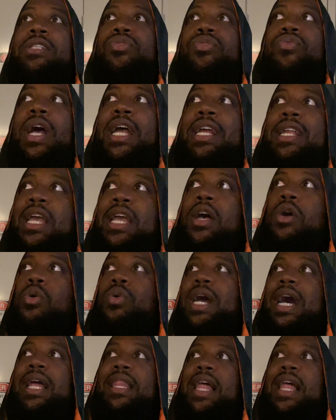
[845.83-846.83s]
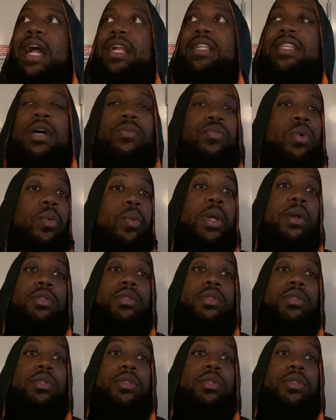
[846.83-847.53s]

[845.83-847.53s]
right now who got locked up when we were